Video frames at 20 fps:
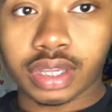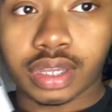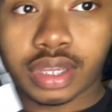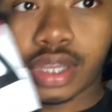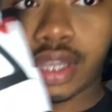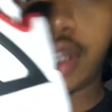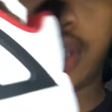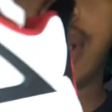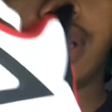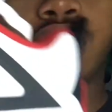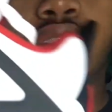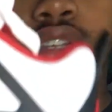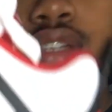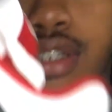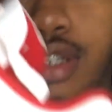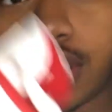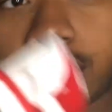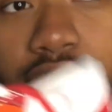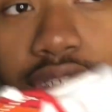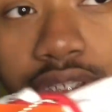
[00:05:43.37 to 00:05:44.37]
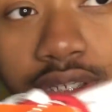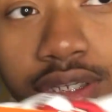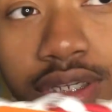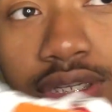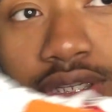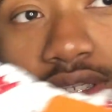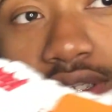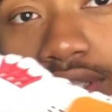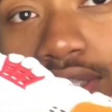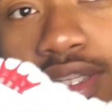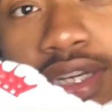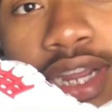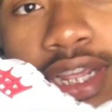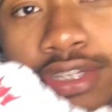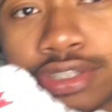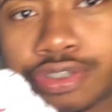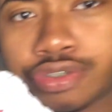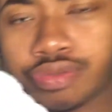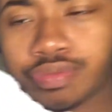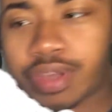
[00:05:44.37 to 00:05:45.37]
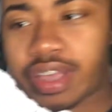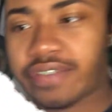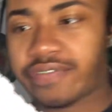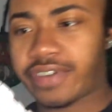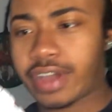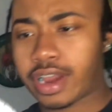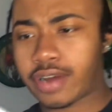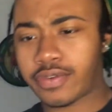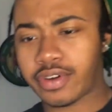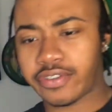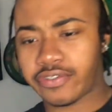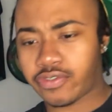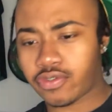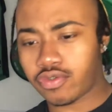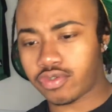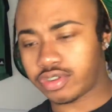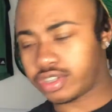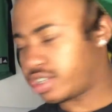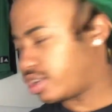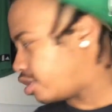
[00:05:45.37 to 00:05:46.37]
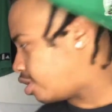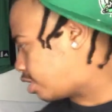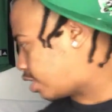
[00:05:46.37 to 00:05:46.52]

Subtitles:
And yeah, this is a nice shoe, man. Fire Red 4s.